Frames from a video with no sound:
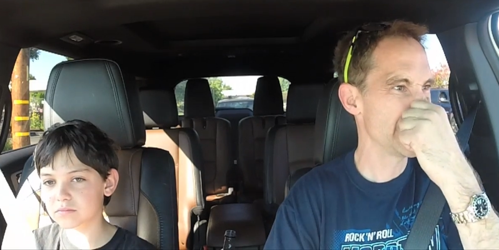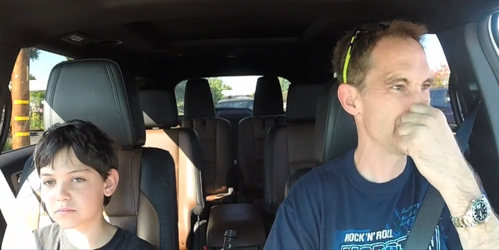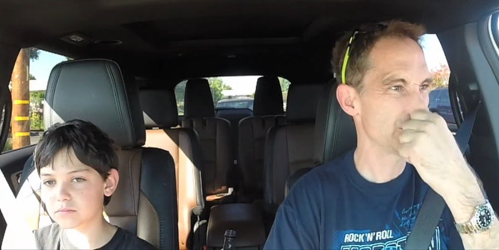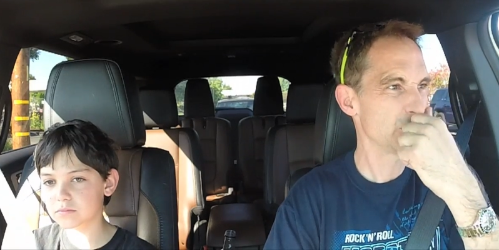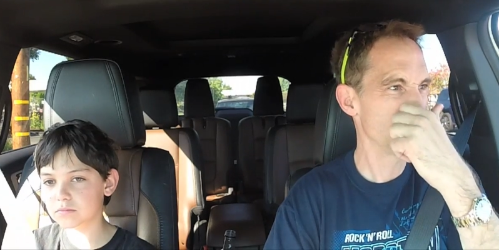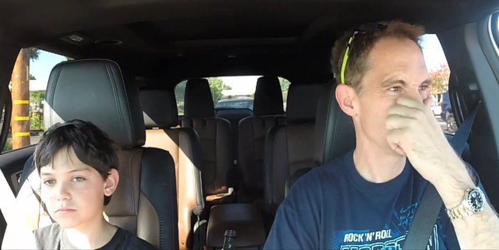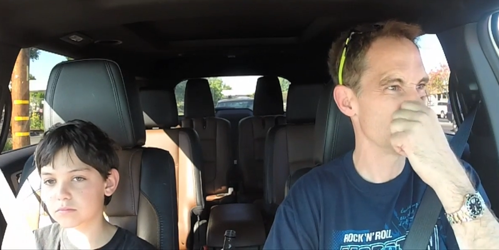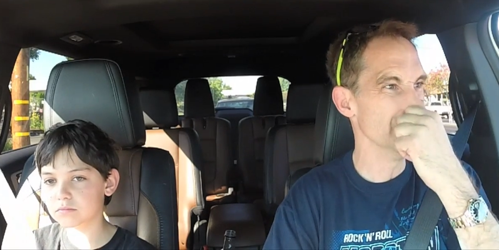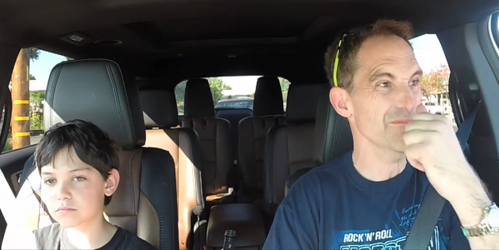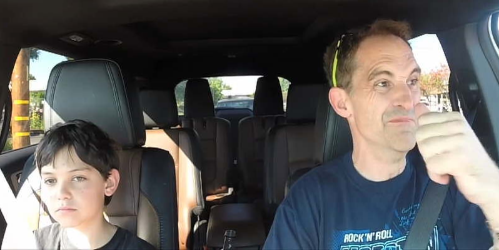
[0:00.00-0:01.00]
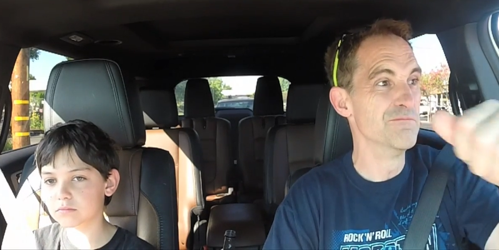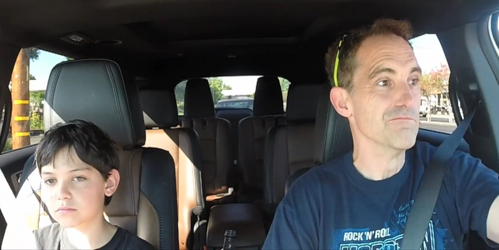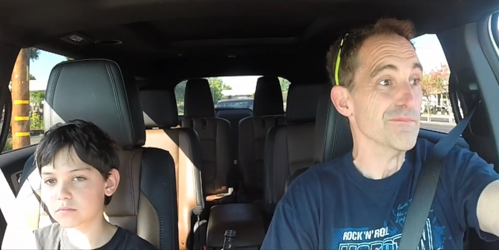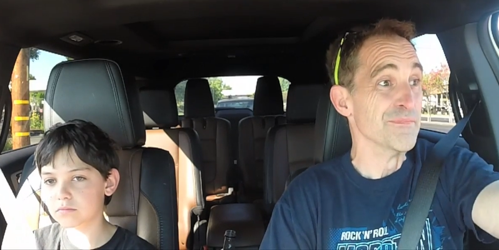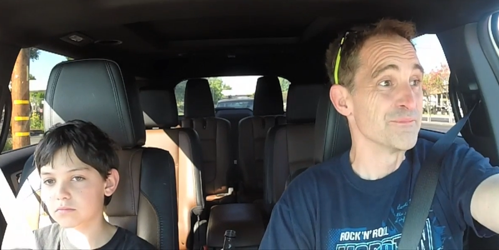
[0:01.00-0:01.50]
Speaker 1: to
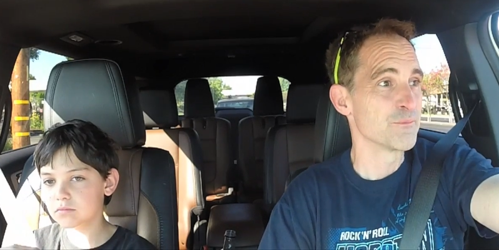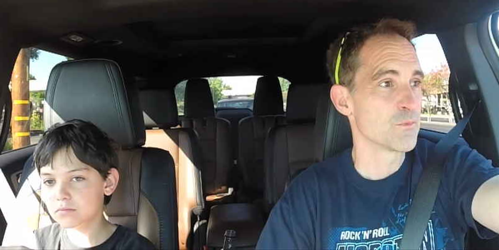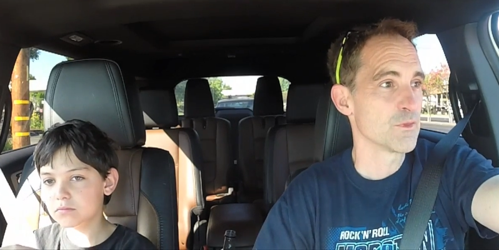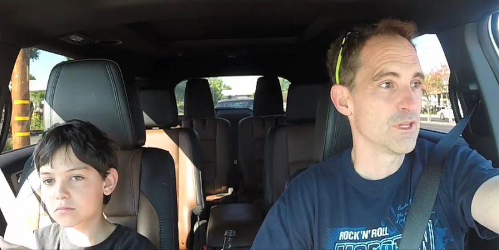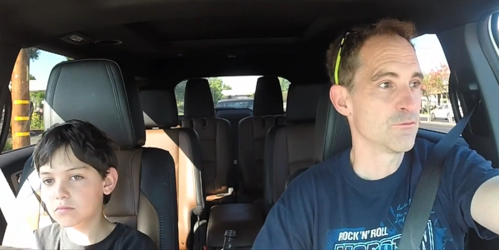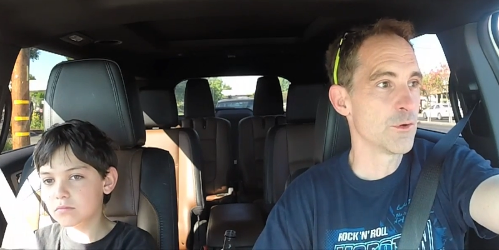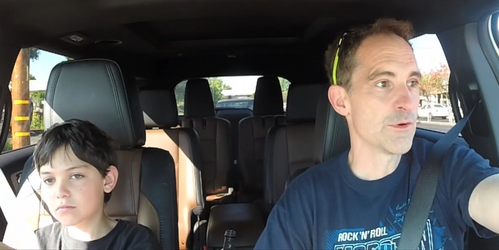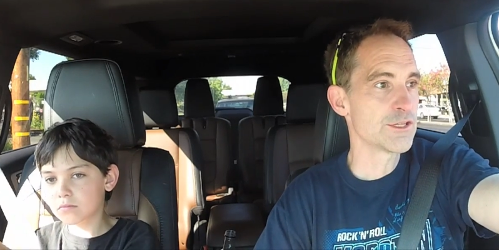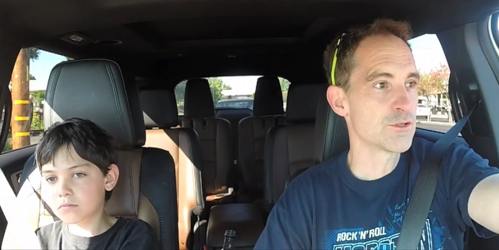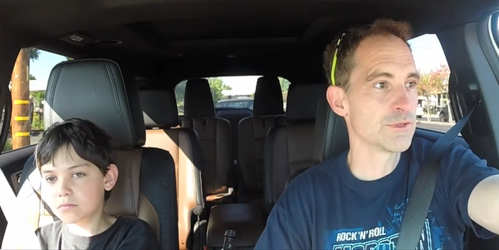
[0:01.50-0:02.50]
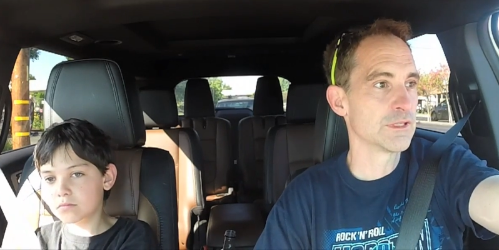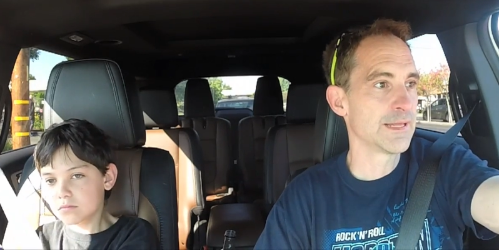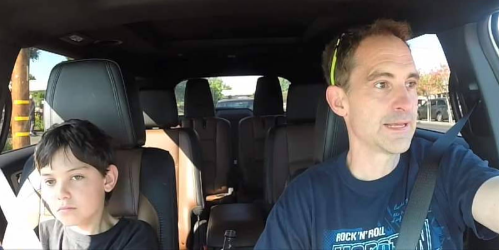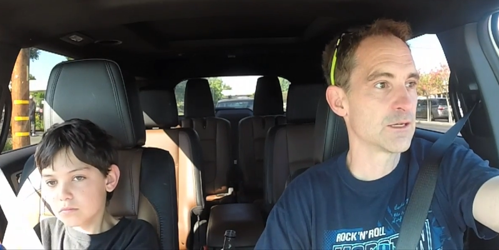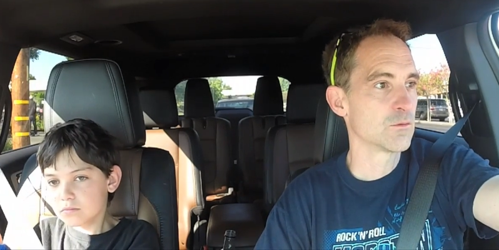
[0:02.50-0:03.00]
if we went to
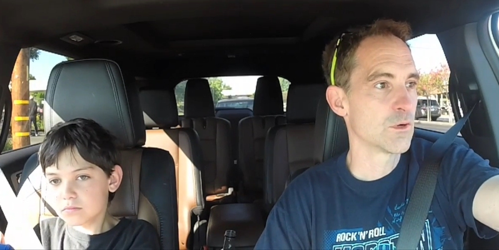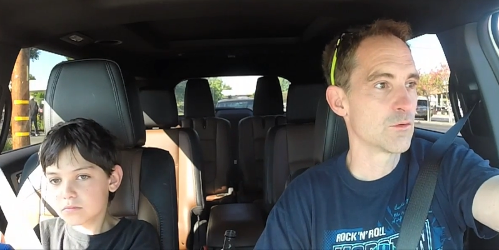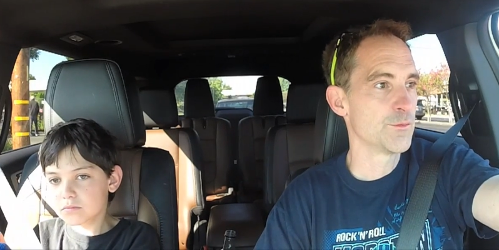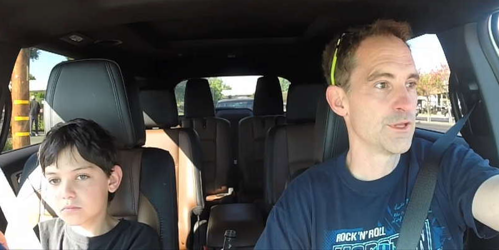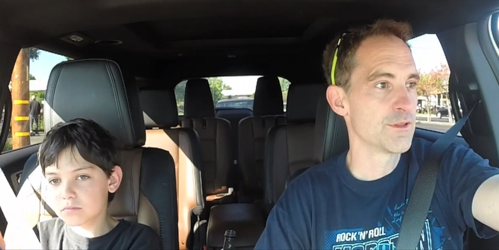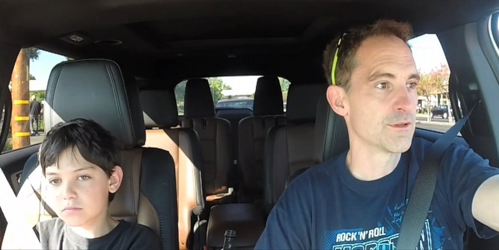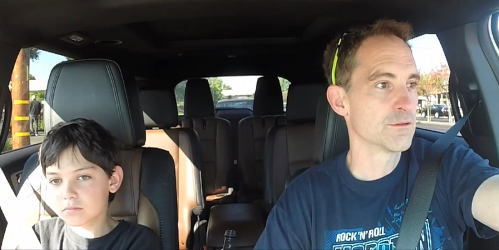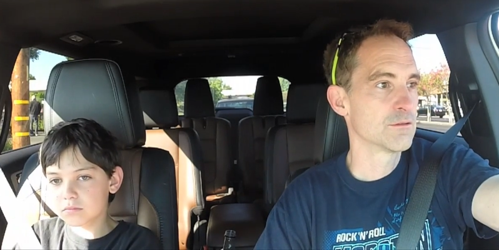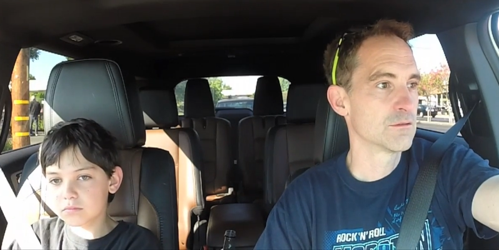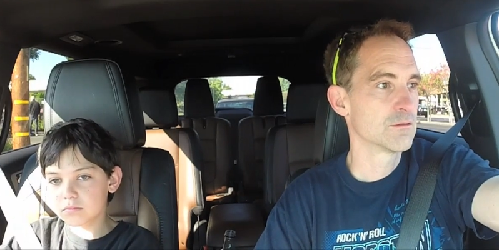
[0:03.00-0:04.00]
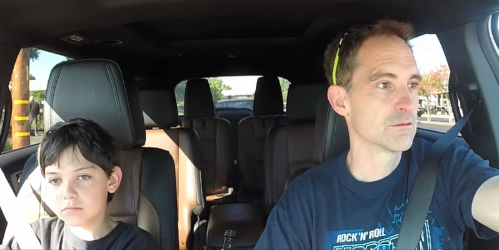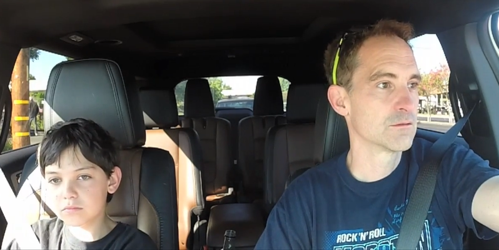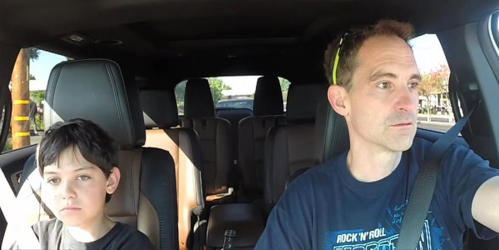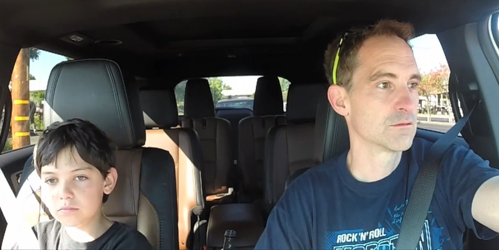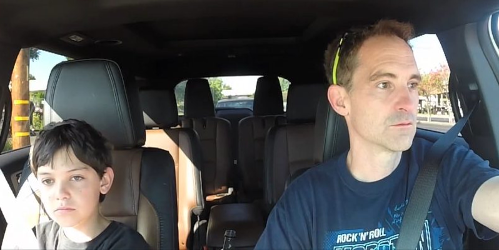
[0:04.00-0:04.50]
Atlanta, what would be the
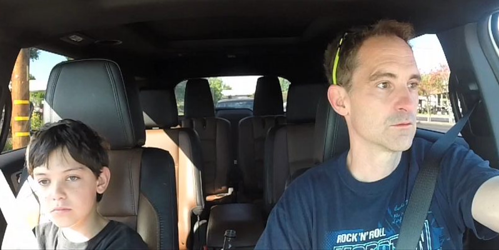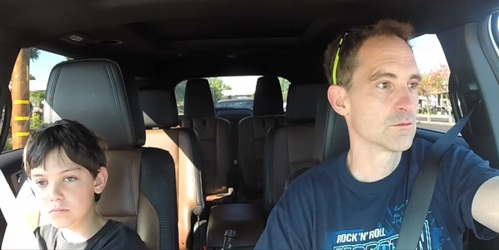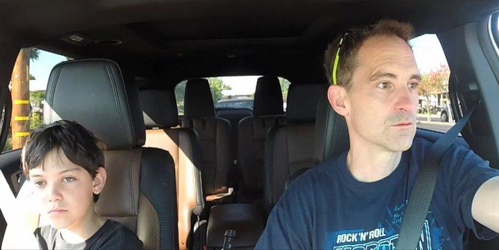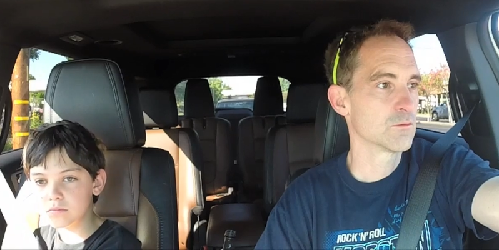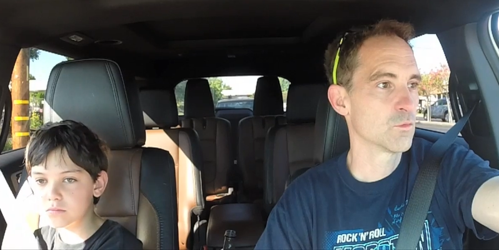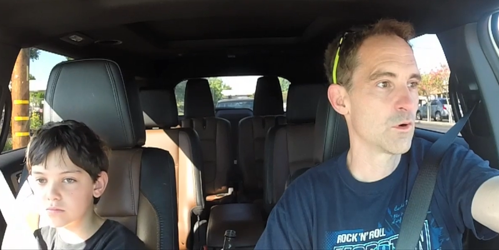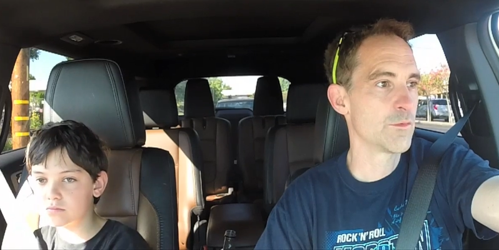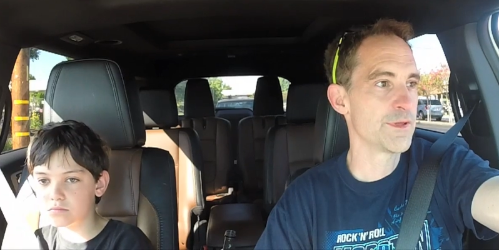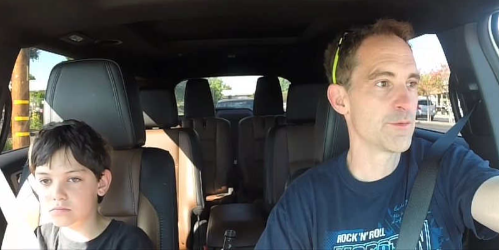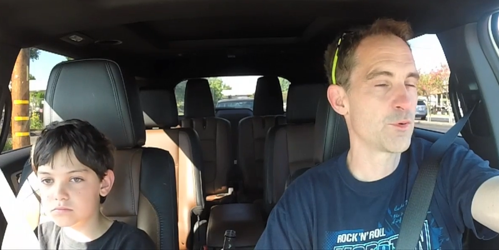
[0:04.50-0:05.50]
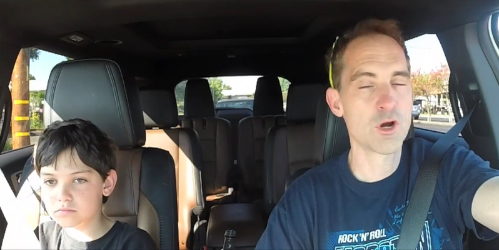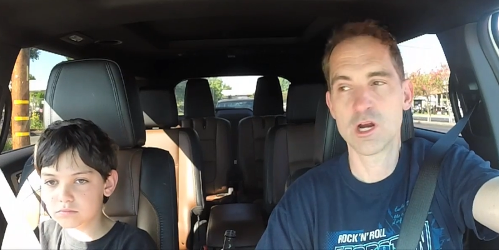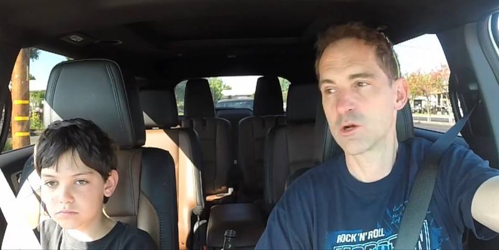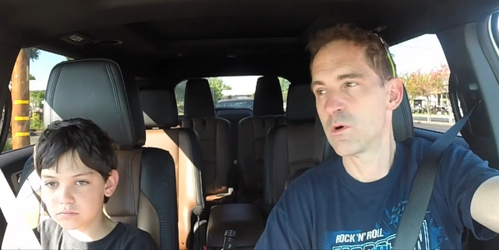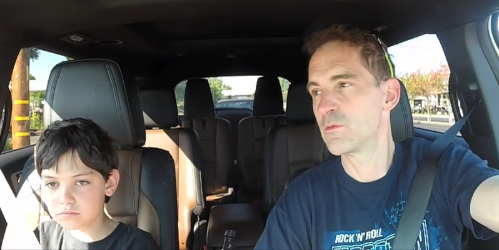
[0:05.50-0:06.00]
what would be the
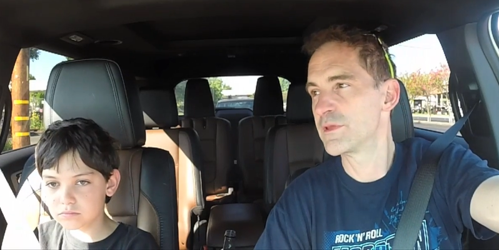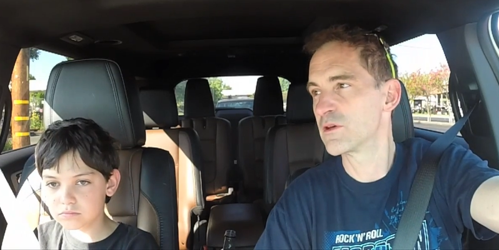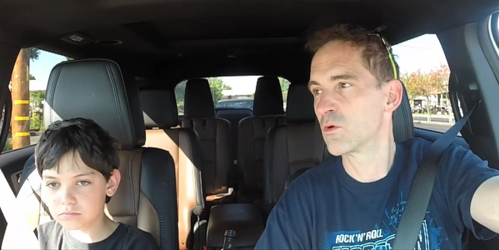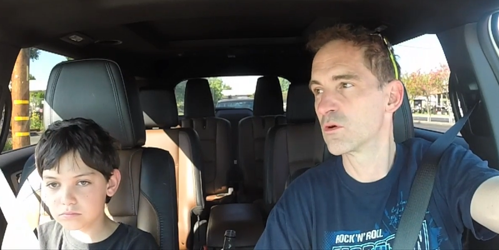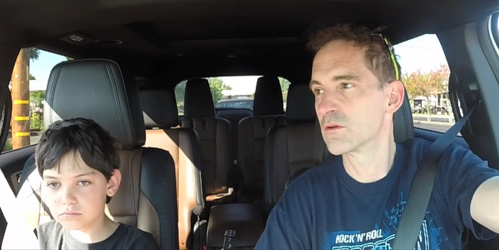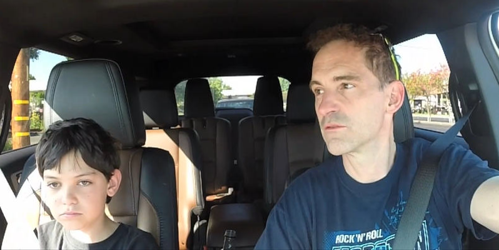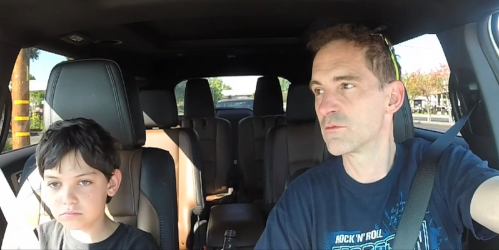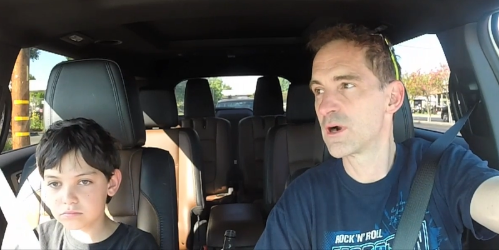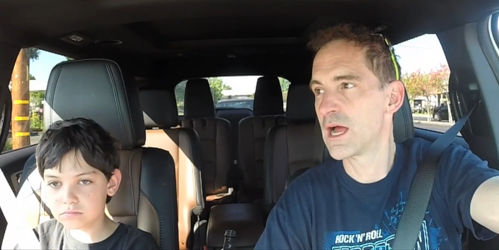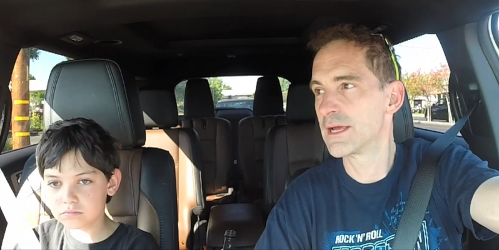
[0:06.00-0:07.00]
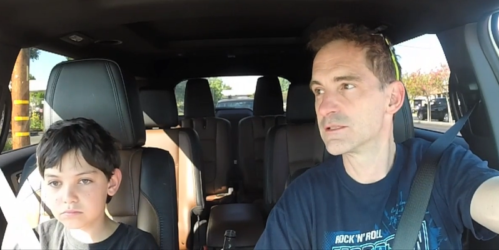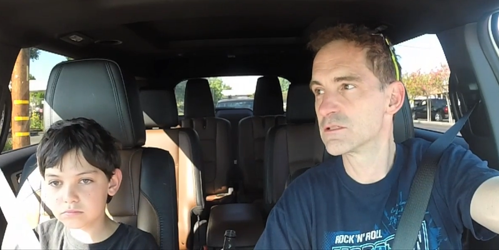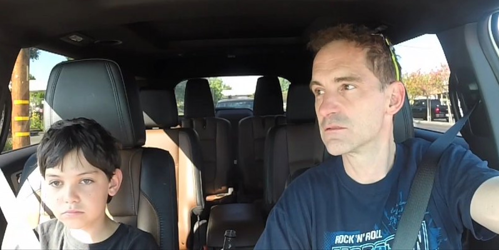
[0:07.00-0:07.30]
park? What would be the order of the rides?